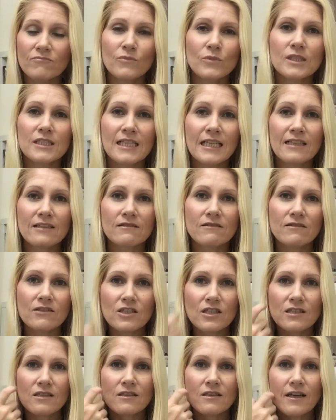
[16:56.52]
was done
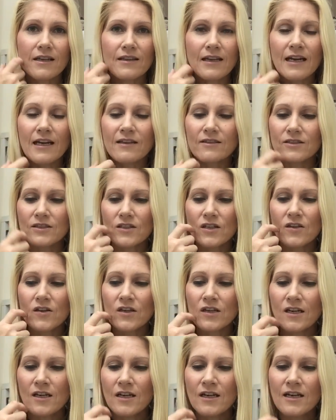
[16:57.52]
just like that.
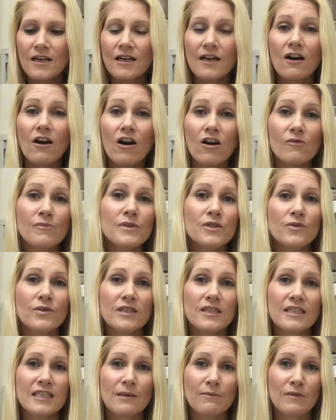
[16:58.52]
So I'll be doing
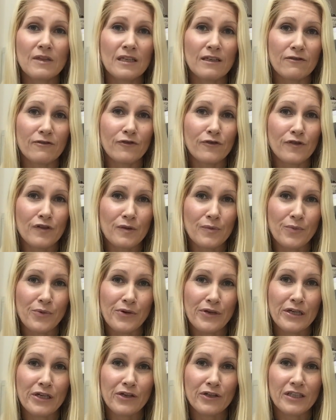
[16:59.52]
the same thing for
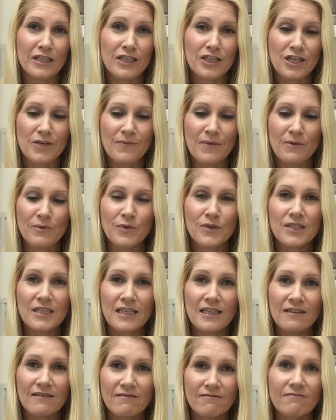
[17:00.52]
February Cottage, and we'll
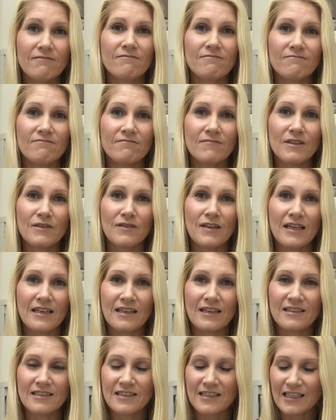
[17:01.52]
see if that
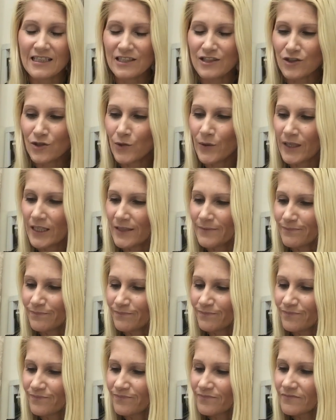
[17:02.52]
gets done as quick.
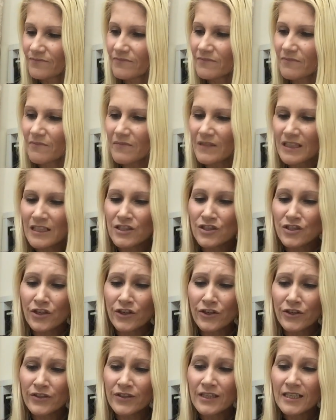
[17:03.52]
So